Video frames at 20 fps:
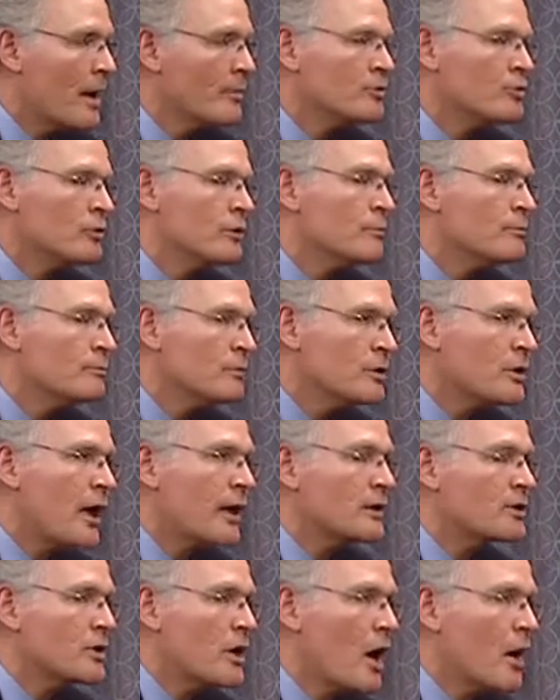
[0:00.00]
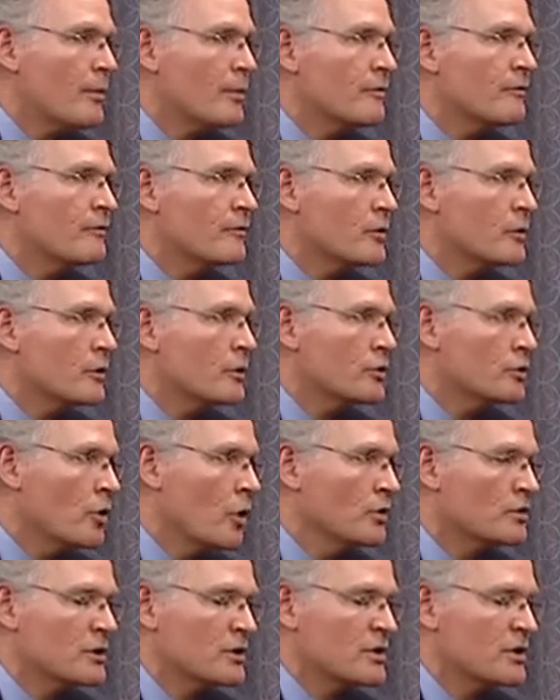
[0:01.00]
Absolutely. Not as common for
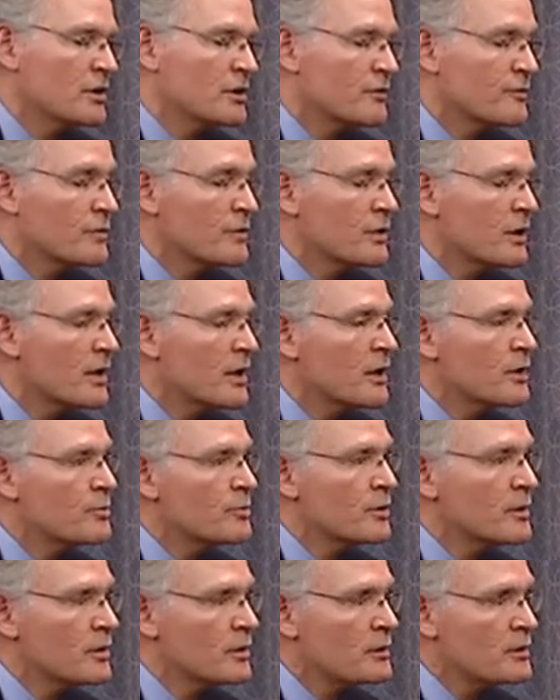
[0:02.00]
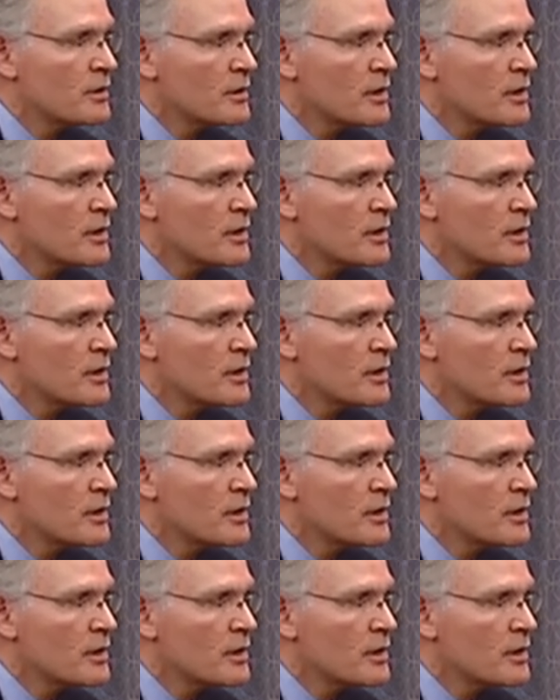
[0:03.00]
adults as it is for the kids, because